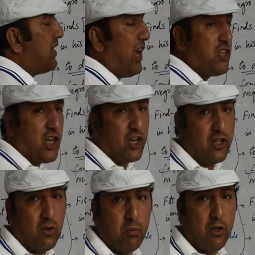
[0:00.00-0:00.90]

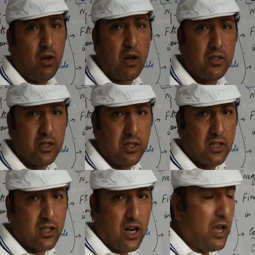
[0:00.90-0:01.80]
adjective because it
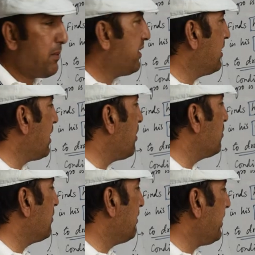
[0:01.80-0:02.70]
describes a
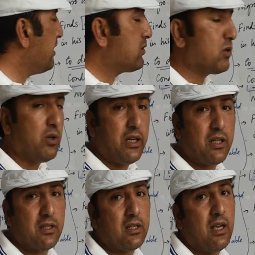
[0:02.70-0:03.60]
noun, land, so it
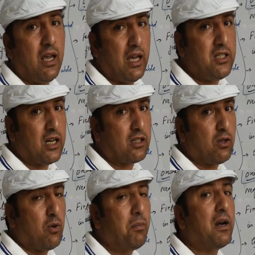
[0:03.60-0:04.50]
is
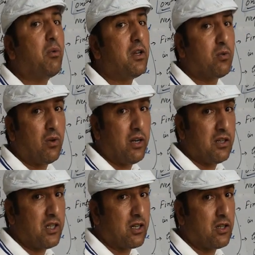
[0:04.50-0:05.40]
adjective. But which one
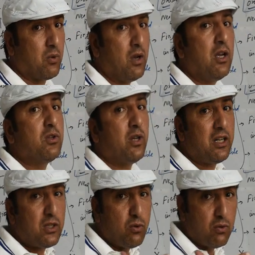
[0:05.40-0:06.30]
adjective? So
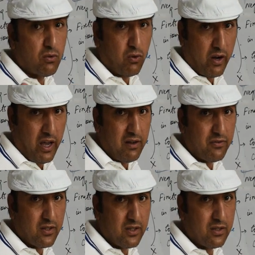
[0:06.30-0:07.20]
it is used for
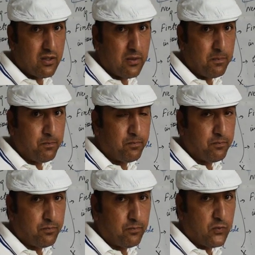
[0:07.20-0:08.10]
emphasis,
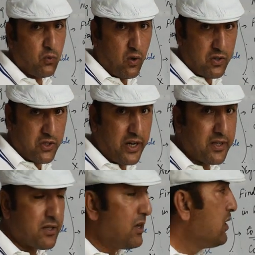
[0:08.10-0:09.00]
for
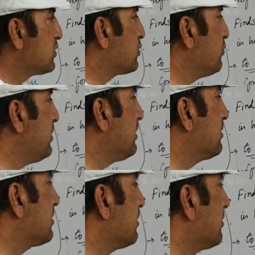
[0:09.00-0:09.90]
stress, so
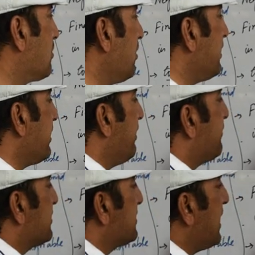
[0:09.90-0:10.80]
we call it
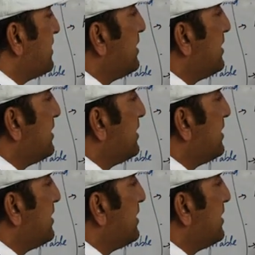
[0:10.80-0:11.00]
emphasizing